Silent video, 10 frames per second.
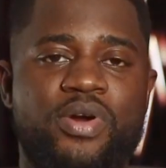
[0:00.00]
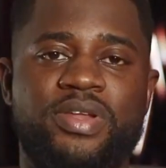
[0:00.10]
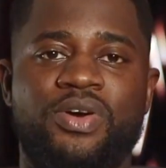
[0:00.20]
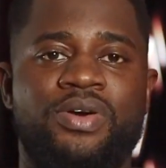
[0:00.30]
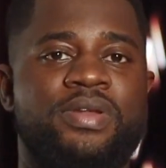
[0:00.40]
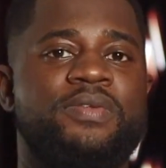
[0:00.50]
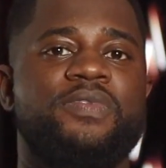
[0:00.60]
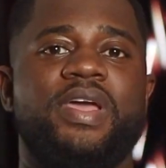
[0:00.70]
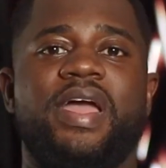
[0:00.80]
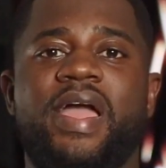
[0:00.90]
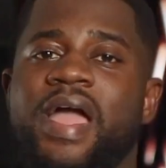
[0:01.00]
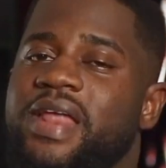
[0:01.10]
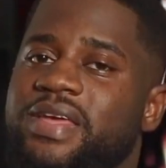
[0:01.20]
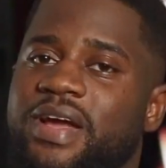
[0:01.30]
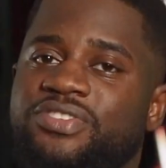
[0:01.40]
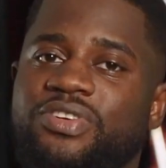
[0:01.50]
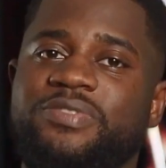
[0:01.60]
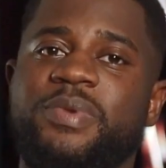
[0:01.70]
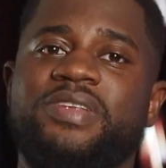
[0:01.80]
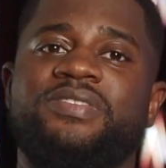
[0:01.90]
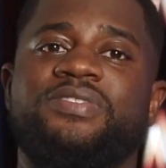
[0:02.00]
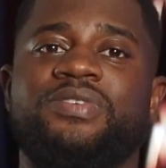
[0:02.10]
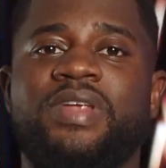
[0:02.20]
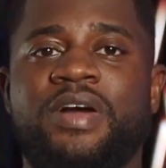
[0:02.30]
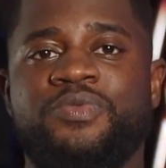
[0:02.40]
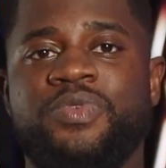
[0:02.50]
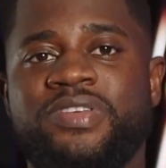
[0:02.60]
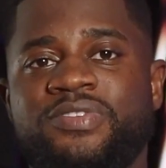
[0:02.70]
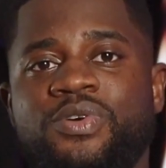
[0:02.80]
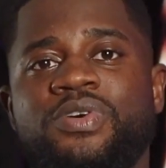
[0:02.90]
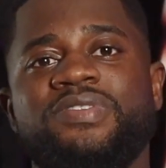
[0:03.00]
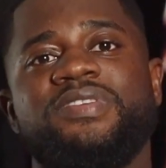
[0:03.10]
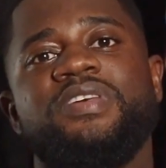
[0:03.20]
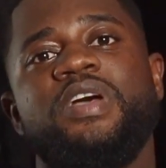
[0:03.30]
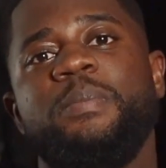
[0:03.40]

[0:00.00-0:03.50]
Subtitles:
point on, any adjustments to that resource,